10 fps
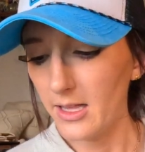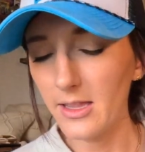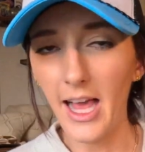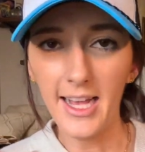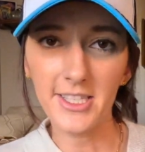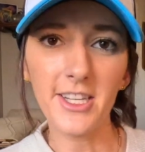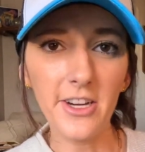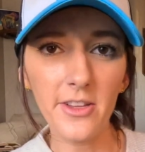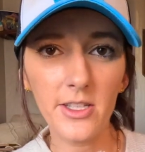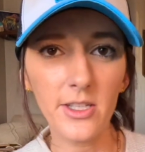Last
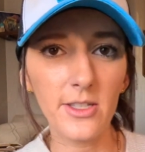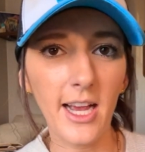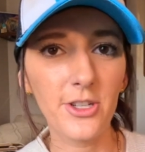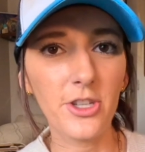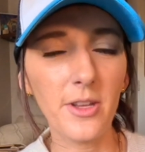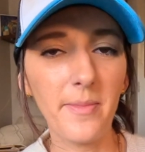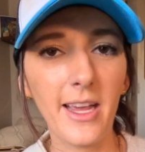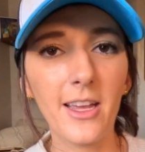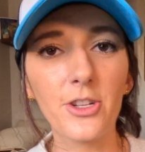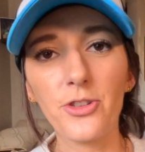year, this was actually
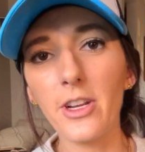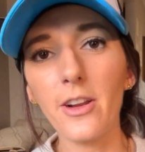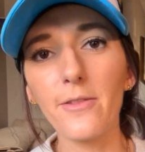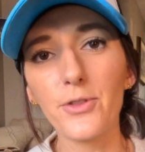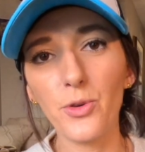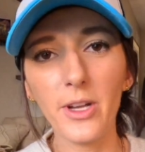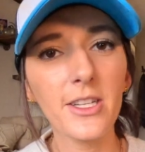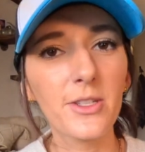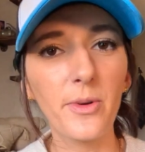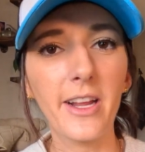my treat of
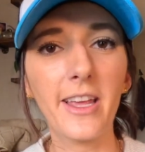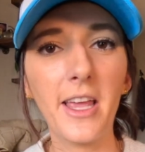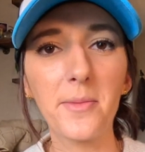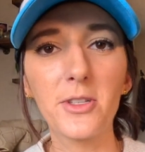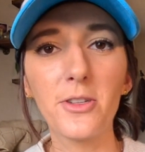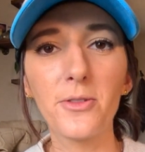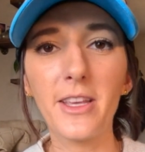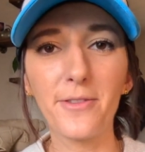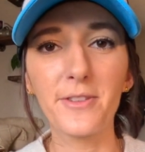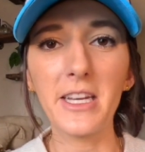choice when it came to
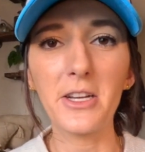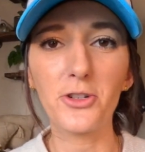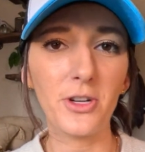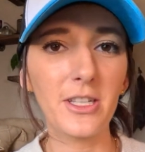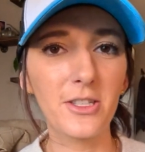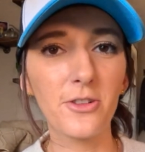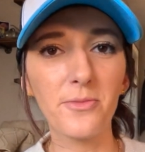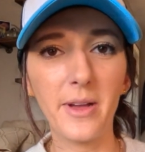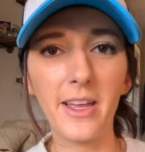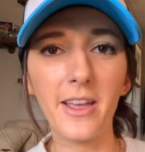gifting treats to
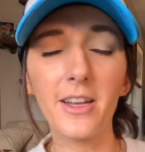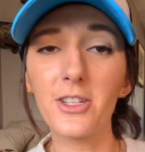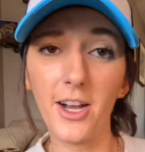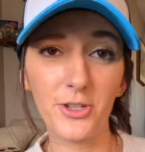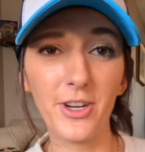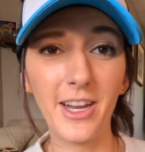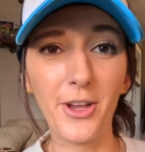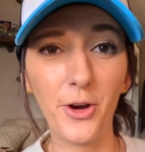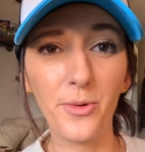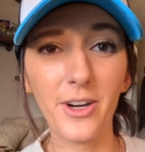my dog training
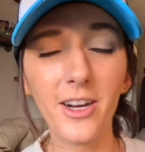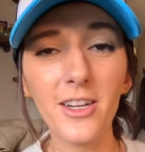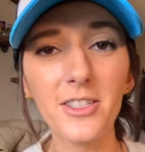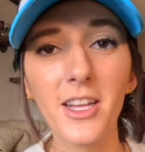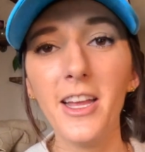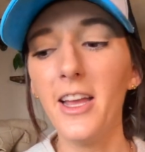coworkers.